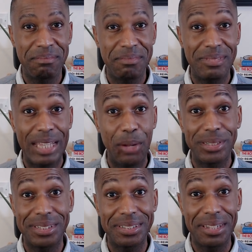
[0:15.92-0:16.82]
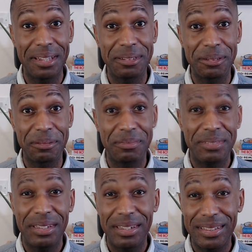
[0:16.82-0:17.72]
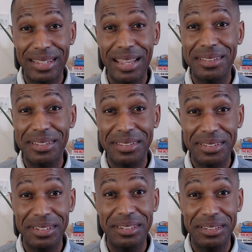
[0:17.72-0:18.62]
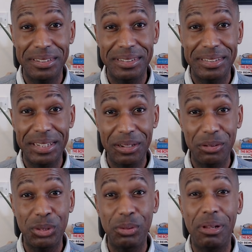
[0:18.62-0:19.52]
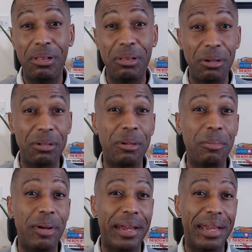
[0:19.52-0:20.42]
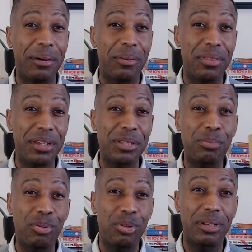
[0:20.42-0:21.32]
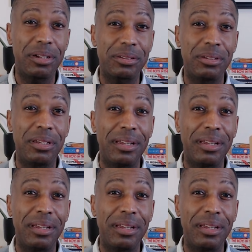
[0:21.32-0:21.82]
Now it's a stand. And that decision tells you a lot about how this product